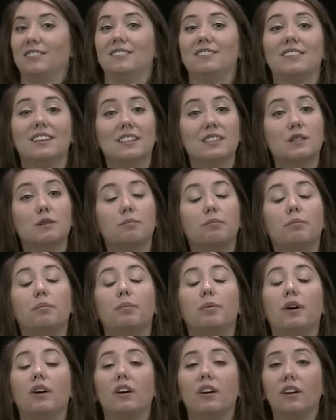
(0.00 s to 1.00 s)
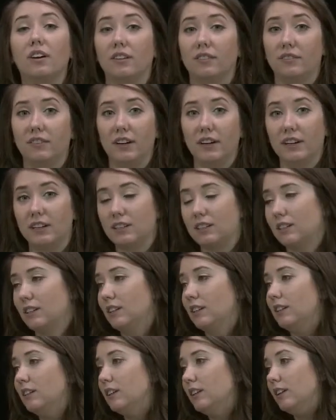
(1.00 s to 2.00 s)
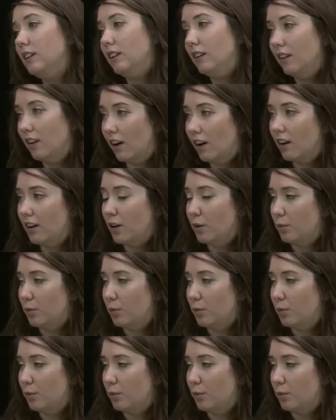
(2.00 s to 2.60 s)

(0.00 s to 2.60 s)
That's perfect. Not a